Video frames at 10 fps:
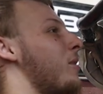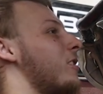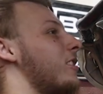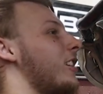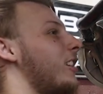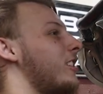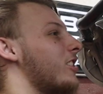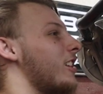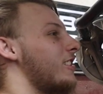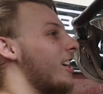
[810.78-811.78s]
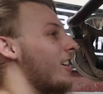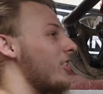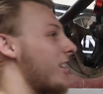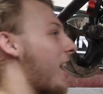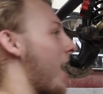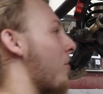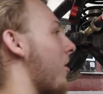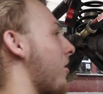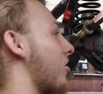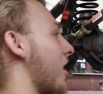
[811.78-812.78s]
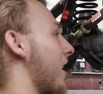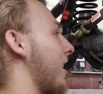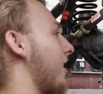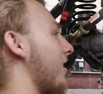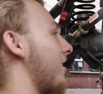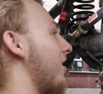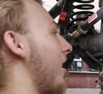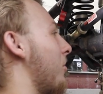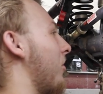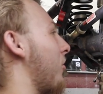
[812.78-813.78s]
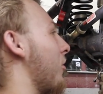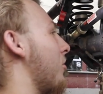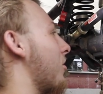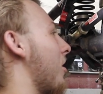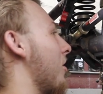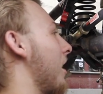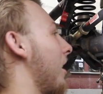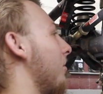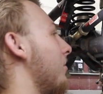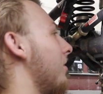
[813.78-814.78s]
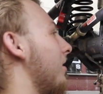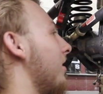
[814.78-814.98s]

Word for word: I was literally just telling the camera I was trying to get this done before you showed up.